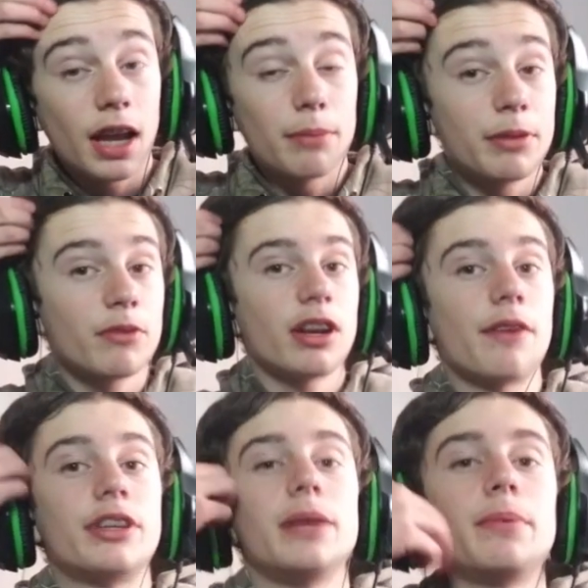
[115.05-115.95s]
I'm even gonna
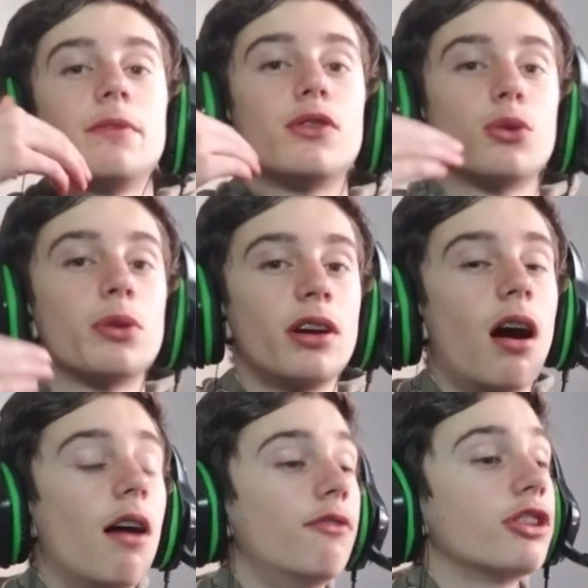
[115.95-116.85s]
have keep inventory
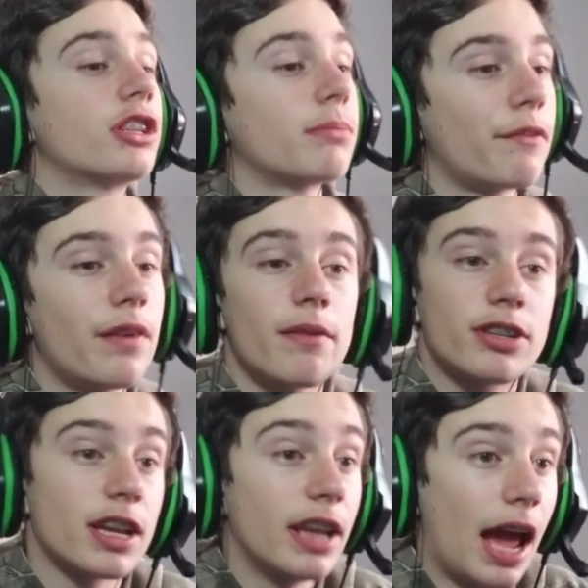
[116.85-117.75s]
off, which is my favorite
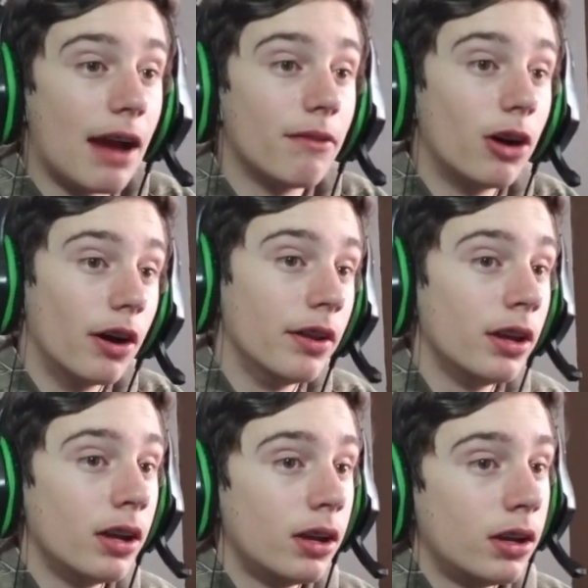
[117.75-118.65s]
setting to have on.
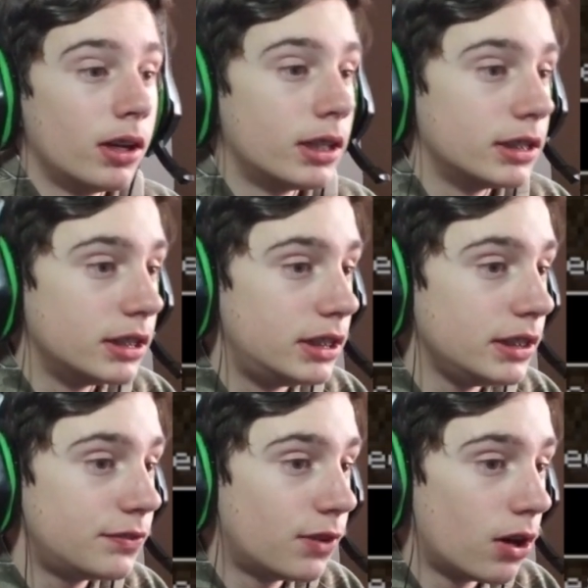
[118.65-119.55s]

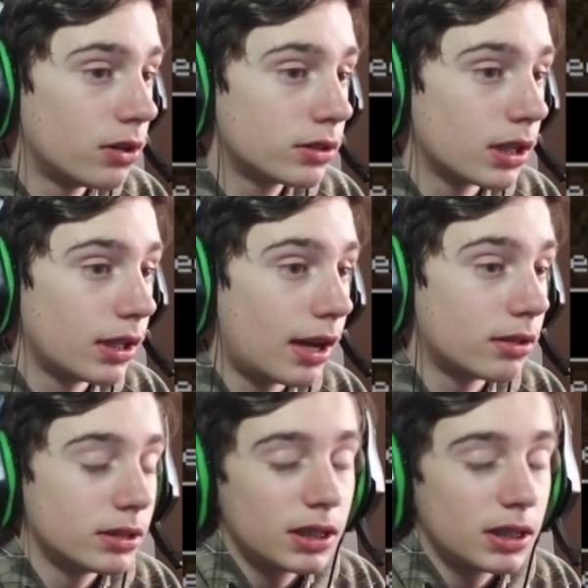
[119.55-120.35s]
Default, allow.